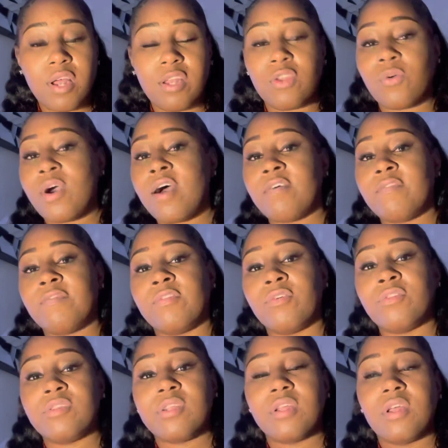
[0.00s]
I know how it
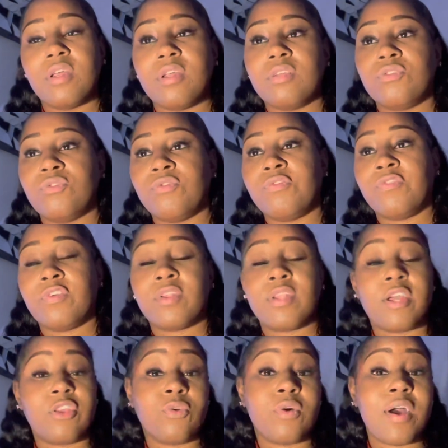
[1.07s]
feels to feel
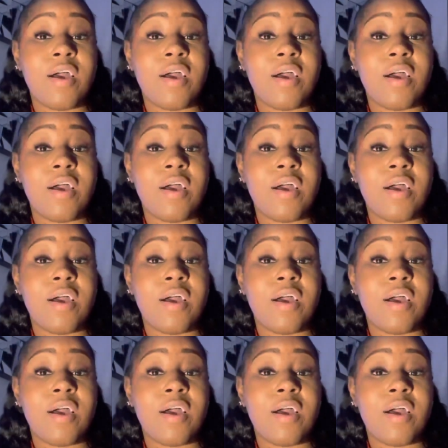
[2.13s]
like you don't